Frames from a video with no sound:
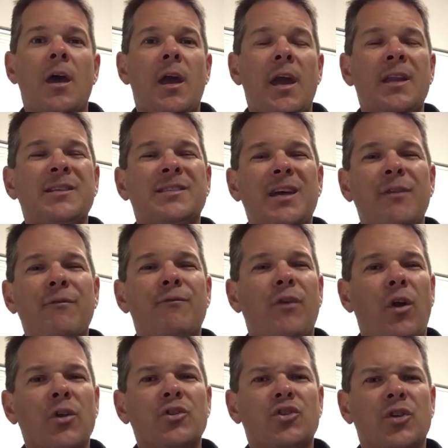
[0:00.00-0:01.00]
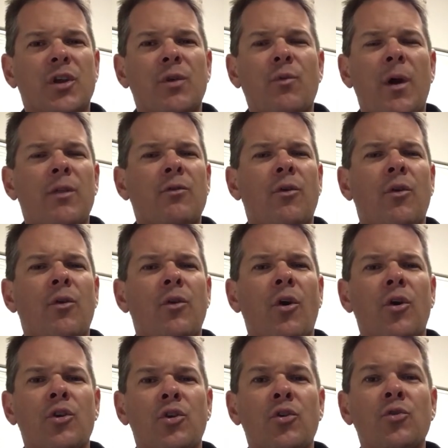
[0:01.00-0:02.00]
It is then voluntary whether or
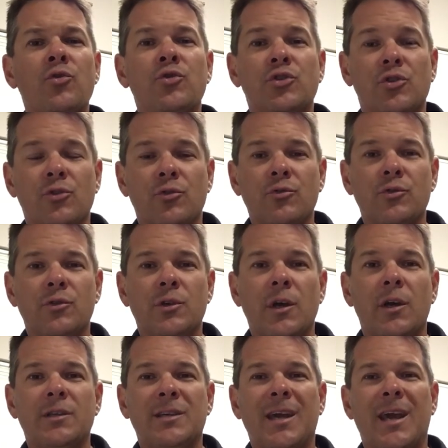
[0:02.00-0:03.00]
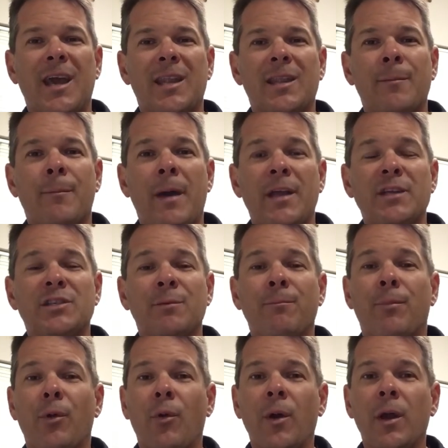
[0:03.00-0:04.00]
not you choose to get the badge
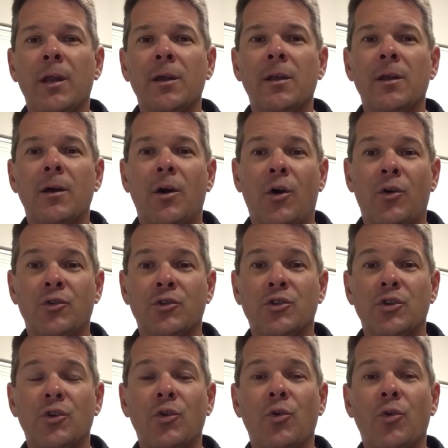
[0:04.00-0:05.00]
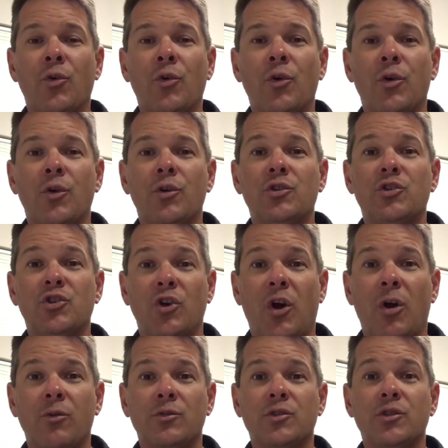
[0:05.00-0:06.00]
embroidered onto your
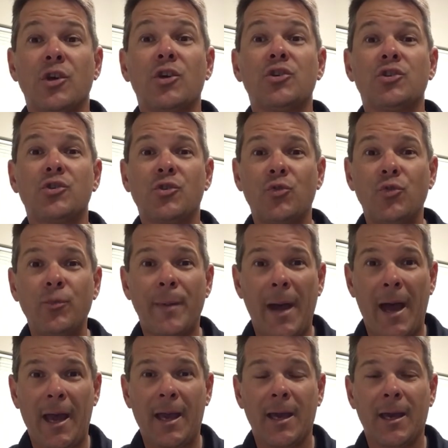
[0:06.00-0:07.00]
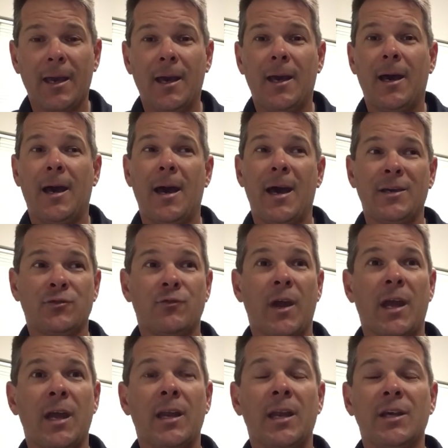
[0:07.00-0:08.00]
child's school bag as
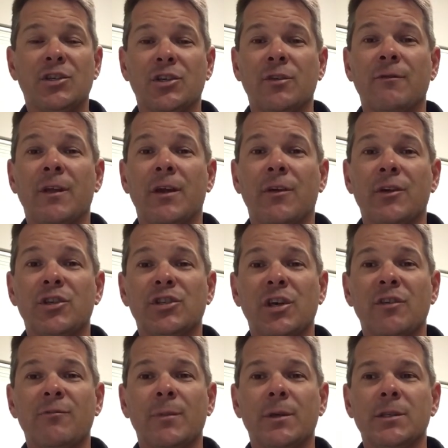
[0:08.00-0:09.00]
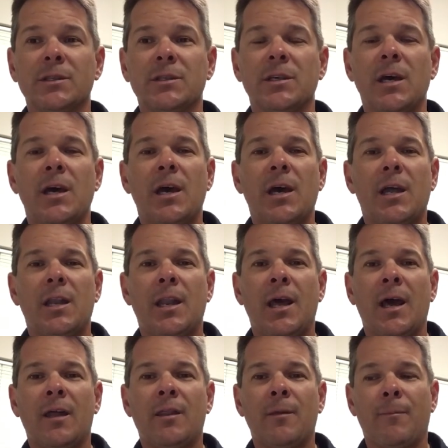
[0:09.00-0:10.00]
recognition of their achievements.
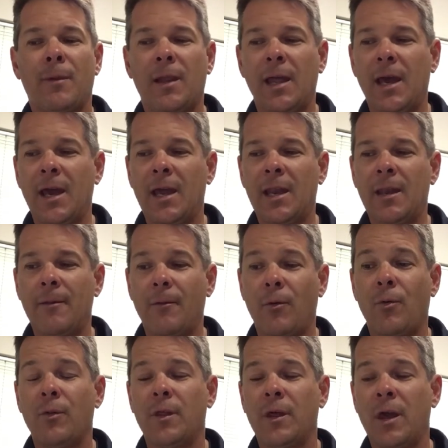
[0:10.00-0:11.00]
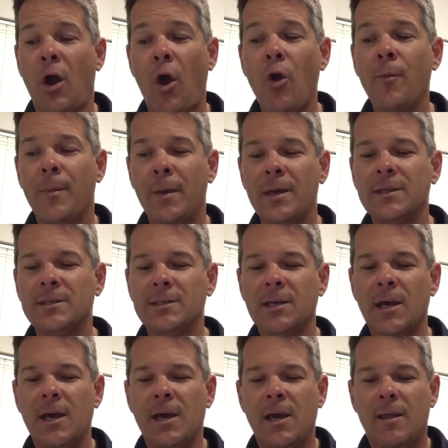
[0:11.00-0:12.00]
Now, the plan or the hope is
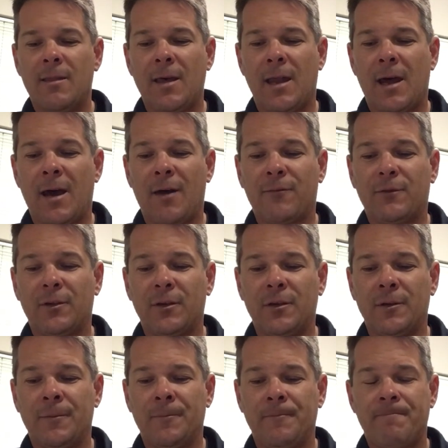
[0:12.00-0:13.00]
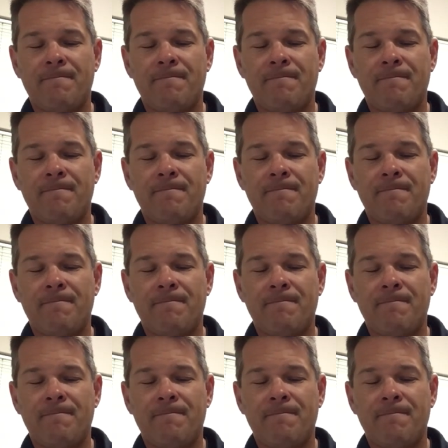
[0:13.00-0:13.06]
that after